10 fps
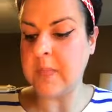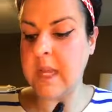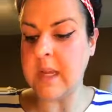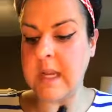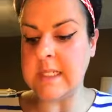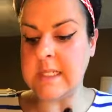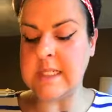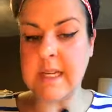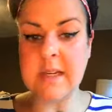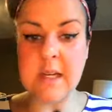And I
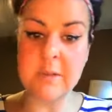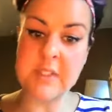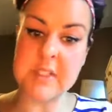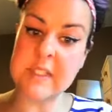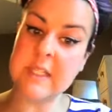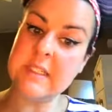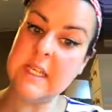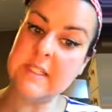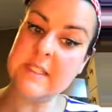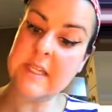decided I was just going to
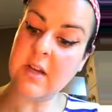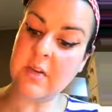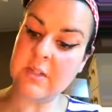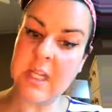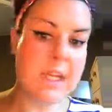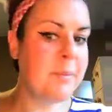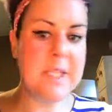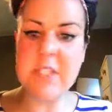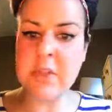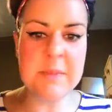test out.
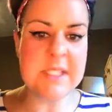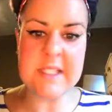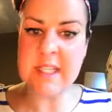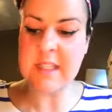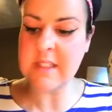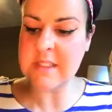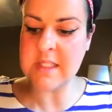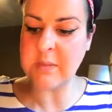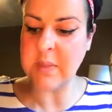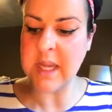Me too, Misty. It's
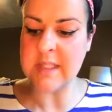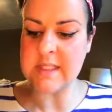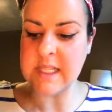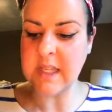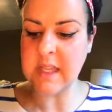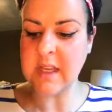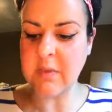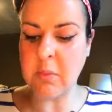the best. I think